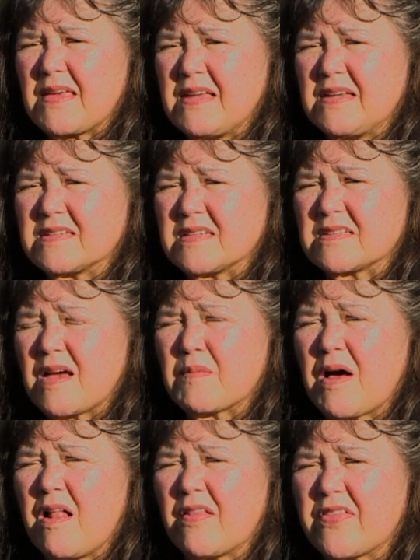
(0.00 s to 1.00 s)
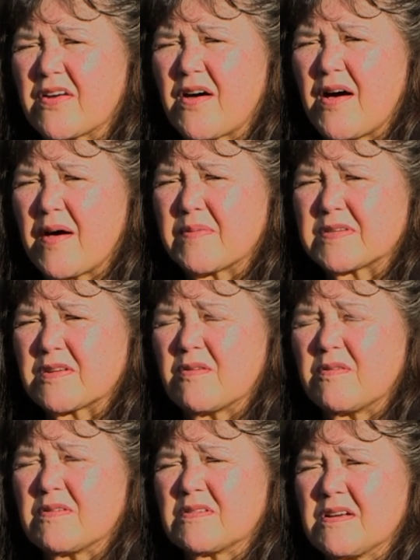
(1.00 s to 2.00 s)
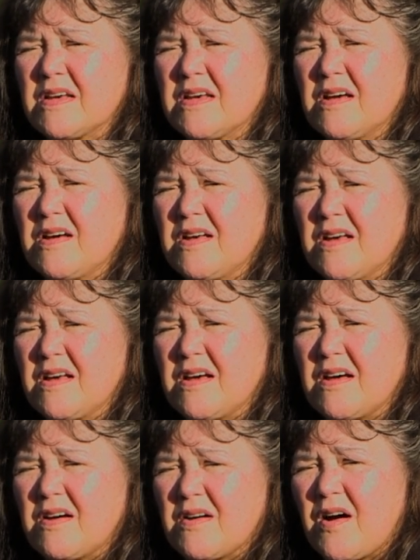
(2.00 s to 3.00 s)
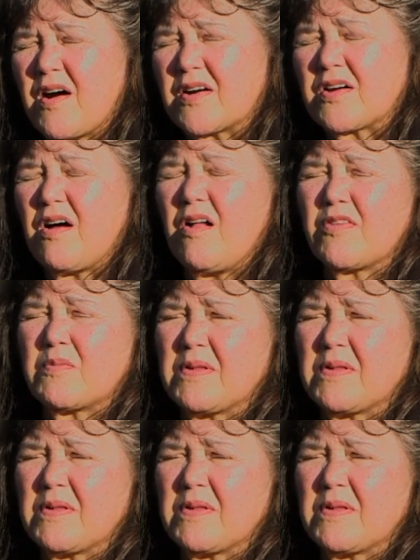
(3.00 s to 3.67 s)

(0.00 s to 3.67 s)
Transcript: And he says, I'm calling the cops. So Art called the